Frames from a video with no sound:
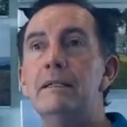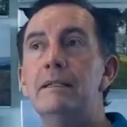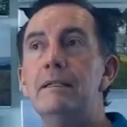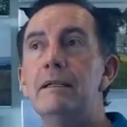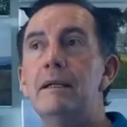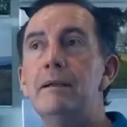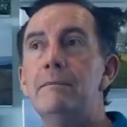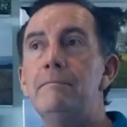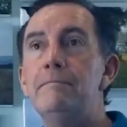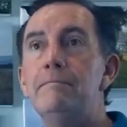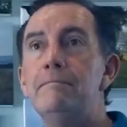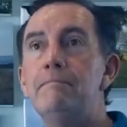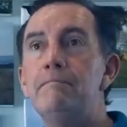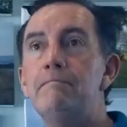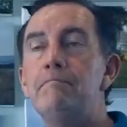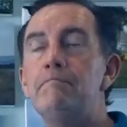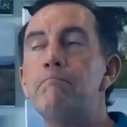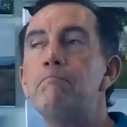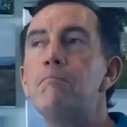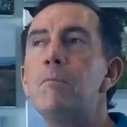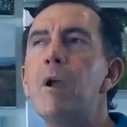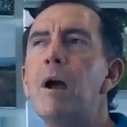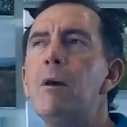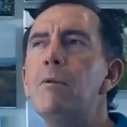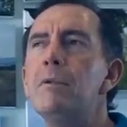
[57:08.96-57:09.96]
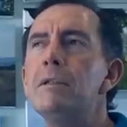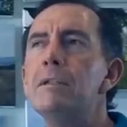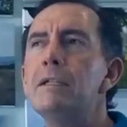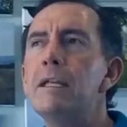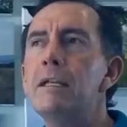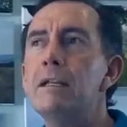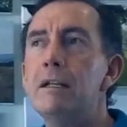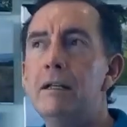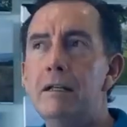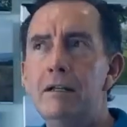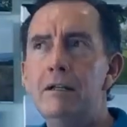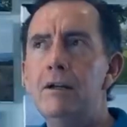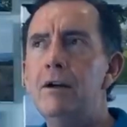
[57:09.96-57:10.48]
But it's no, I
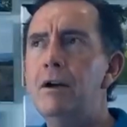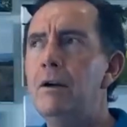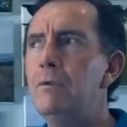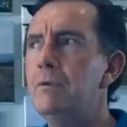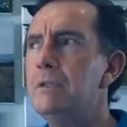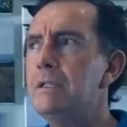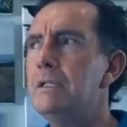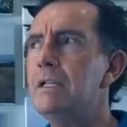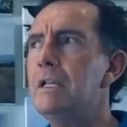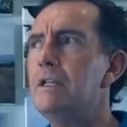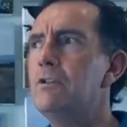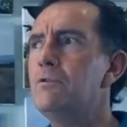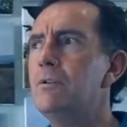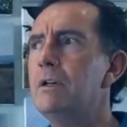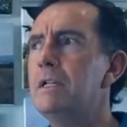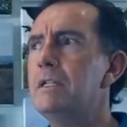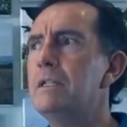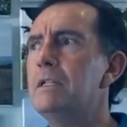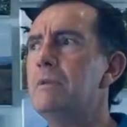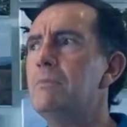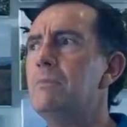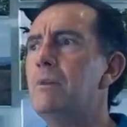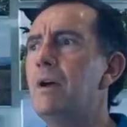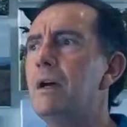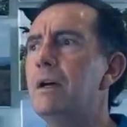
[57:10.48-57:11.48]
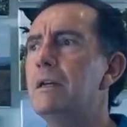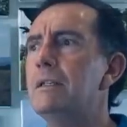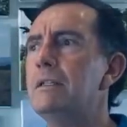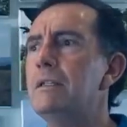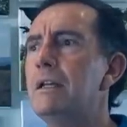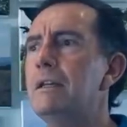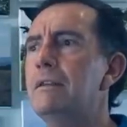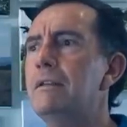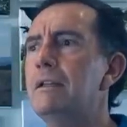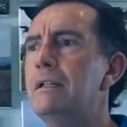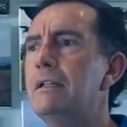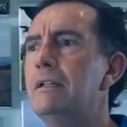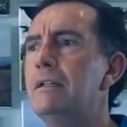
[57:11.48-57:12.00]
wouldn't say twice the
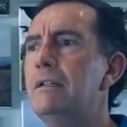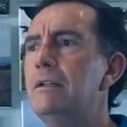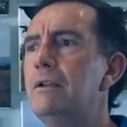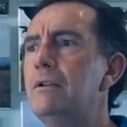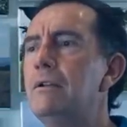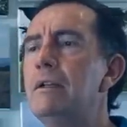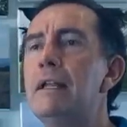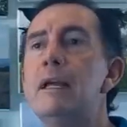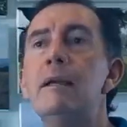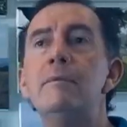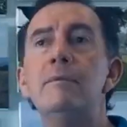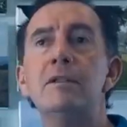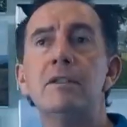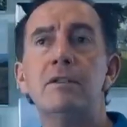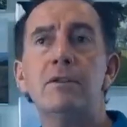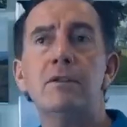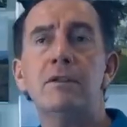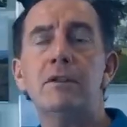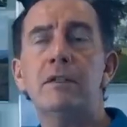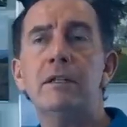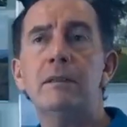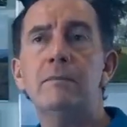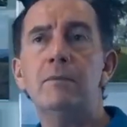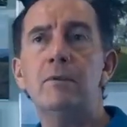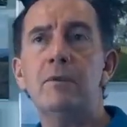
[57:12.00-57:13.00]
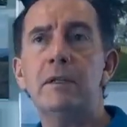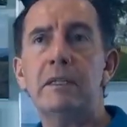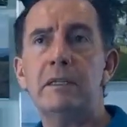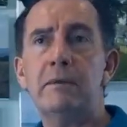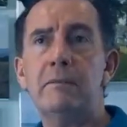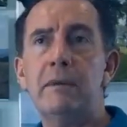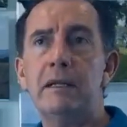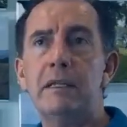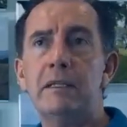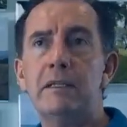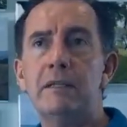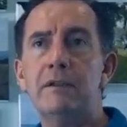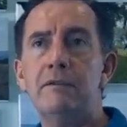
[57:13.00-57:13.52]
price. I think labour is certainly more
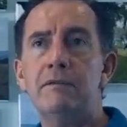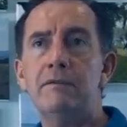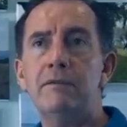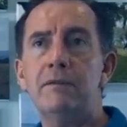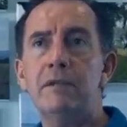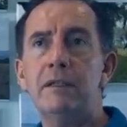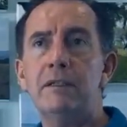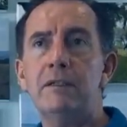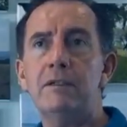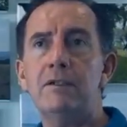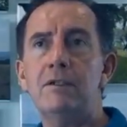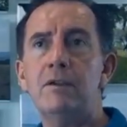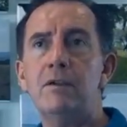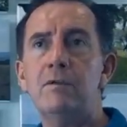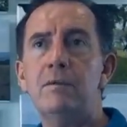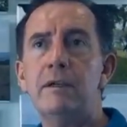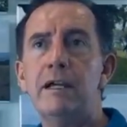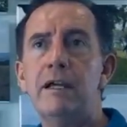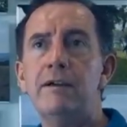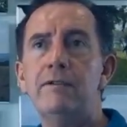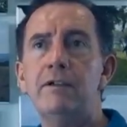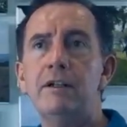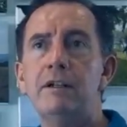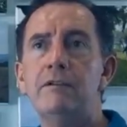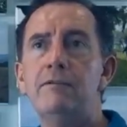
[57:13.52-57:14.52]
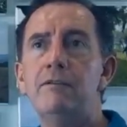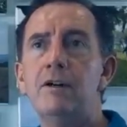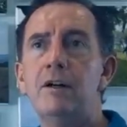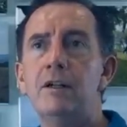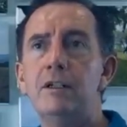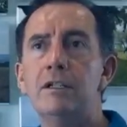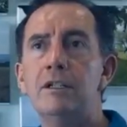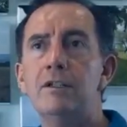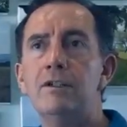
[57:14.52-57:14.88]
expensive, and so we have an advantage.